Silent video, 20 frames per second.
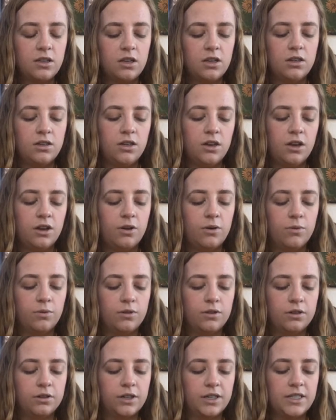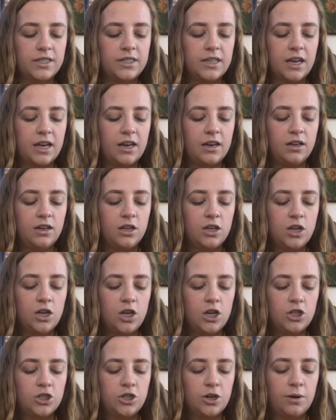No, Clarice said.
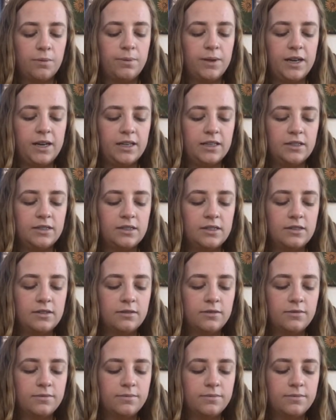Charybdis.